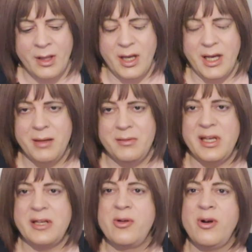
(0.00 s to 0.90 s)
They're
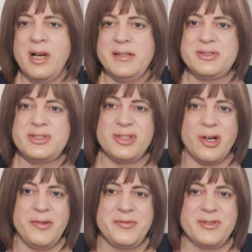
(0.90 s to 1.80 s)
quite
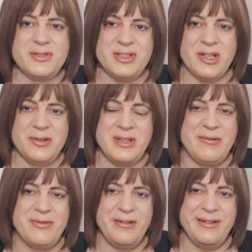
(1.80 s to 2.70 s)
soft, so they're
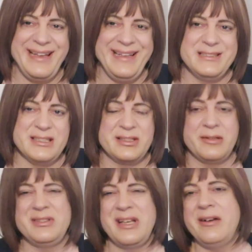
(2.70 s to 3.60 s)
very easy.
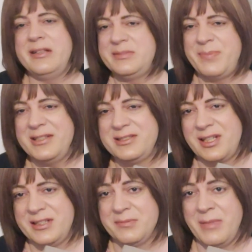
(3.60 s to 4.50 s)
So it's
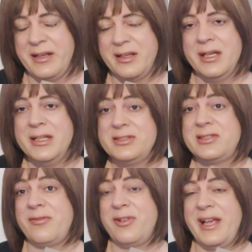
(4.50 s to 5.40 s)
basically to make
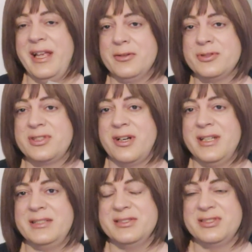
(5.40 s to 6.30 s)
stuff like
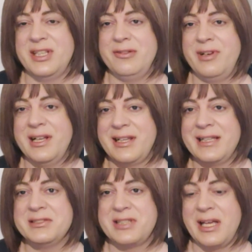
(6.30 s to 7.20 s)
hillsides and scenery and
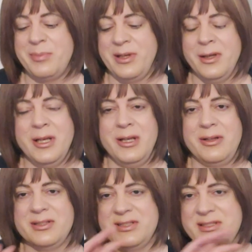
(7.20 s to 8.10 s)
landscaping,
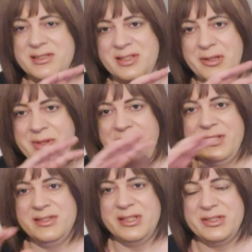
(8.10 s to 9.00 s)
because this is so
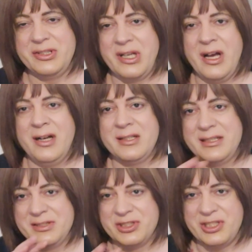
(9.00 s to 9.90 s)
easy to cut
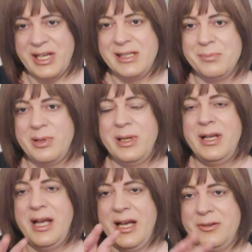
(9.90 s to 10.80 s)
and shape
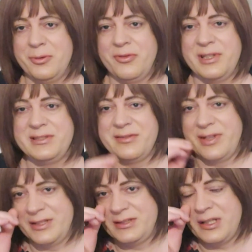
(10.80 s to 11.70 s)
and all the rest of
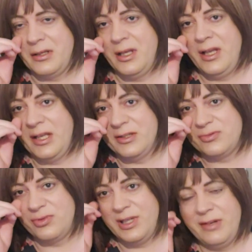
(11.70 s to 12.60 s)
it. So it's
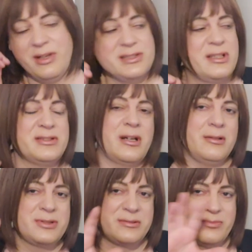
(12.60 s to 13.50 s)
really, really,
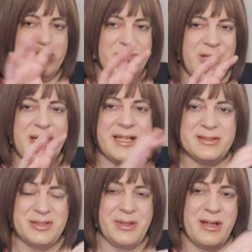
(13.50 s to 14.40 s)
so when I get
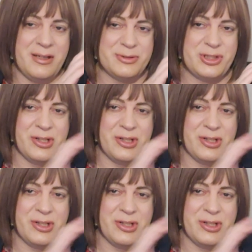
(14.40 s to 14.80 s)
to it, I'll show